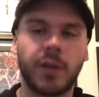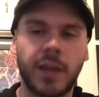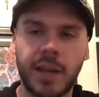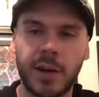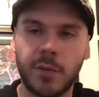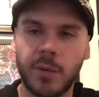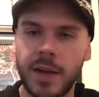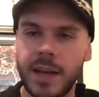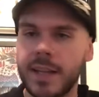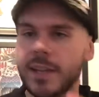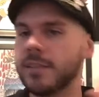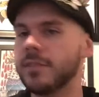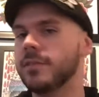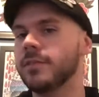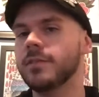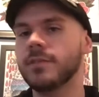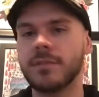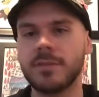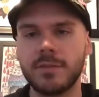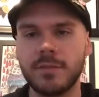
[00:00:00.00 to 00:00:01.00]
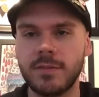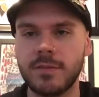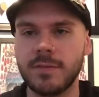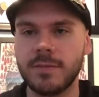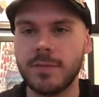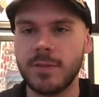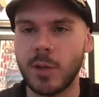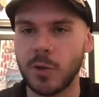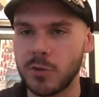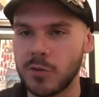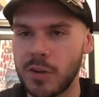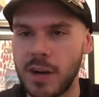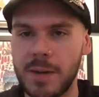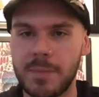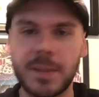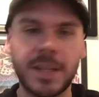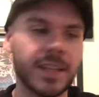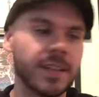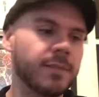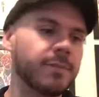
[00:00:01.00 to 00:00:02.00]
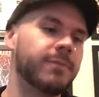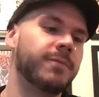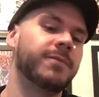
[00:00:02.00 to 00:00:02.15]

get it wet, don't drop it,